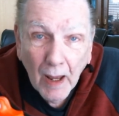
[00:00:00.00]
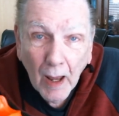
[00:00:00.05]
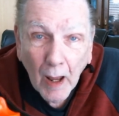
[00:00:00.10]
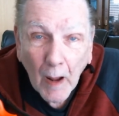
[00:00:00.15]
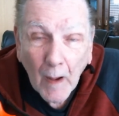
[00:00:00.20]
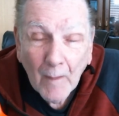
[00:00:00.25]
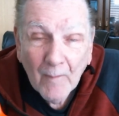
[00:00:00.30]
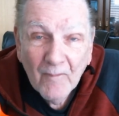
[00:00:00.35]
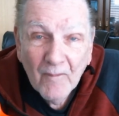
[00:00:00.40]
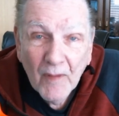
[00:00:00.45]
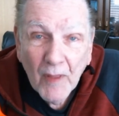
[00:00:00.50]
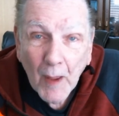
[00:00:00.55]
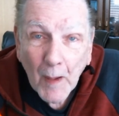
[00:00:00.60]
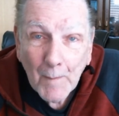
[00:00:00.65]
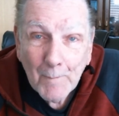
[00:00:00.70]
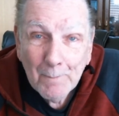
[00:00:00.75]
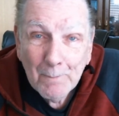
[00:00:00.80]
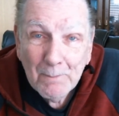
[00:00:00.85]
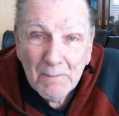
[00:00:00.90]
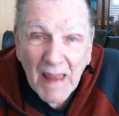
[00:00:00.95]
of the
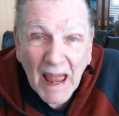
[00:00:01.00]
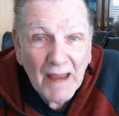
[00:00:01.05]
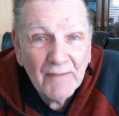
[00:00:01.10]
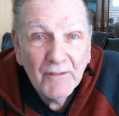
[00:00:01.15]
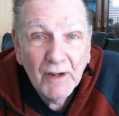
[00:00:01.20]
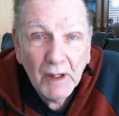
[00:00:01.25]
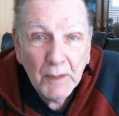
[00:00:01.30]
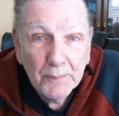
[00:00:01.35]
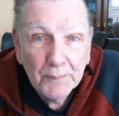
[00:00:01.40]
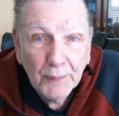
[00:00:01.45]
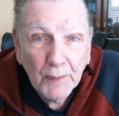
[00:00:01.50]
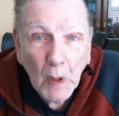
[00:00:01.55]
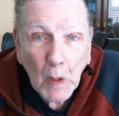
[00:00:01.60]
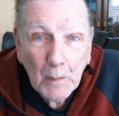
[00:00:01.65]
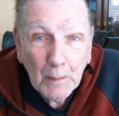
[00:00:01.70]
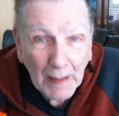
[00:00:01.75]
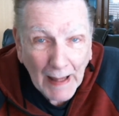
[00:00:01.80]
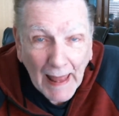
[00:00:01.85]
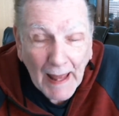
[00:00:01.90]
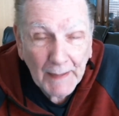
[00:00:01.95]
Mavic Pro
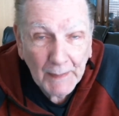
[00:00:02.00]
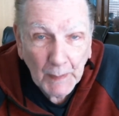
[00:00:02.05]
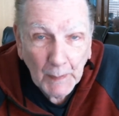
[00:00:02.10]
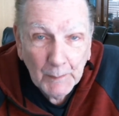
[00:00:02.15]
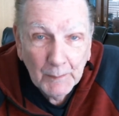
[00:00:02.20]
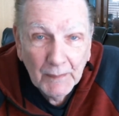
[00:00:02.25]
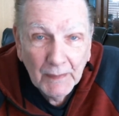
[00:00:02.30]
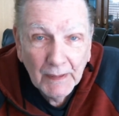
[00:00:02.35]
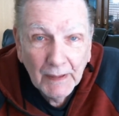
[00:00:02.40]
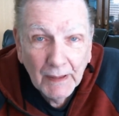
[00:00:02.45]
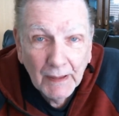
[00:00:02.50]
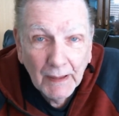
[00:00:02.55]
Platinum